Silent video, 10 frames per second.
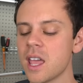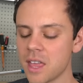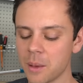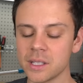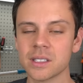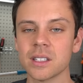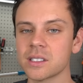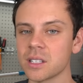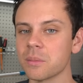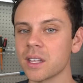that means that
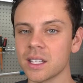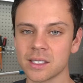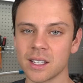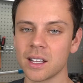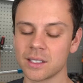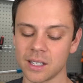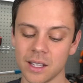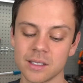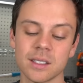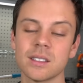something is not
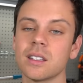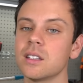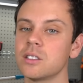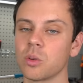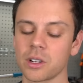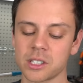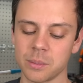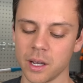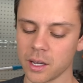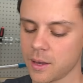tightened to the torque
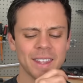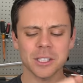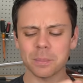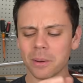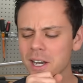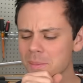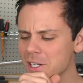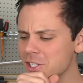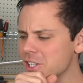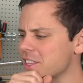spec. And that's pretty
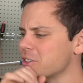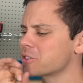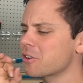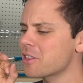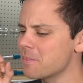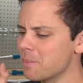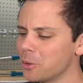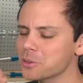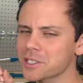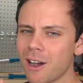much it. Those are the
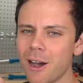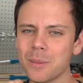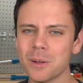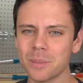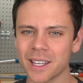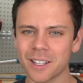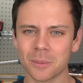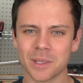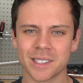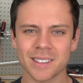most common beginner
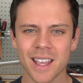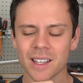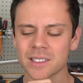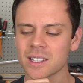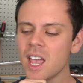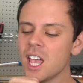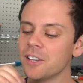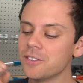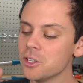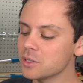mistakes.
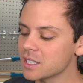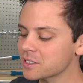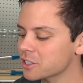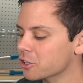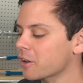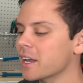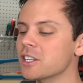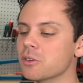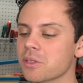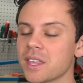If you disagree
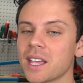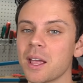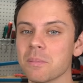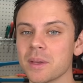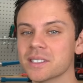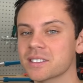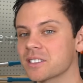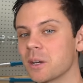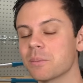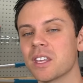and you think I missed
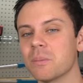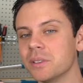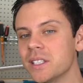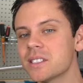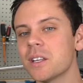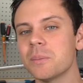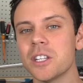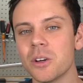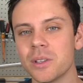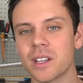something, please let me
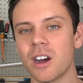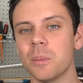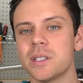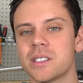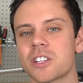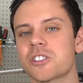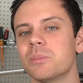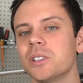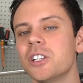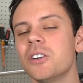know in the comment section
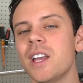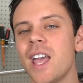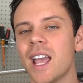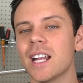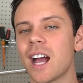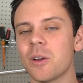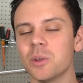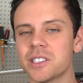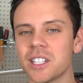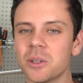below, and I
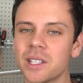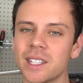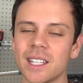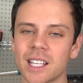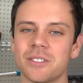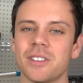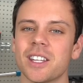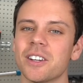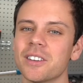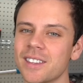will see you in the next
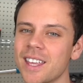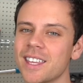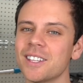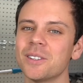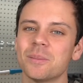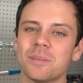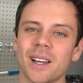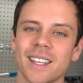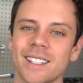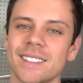video. Thank you, bye.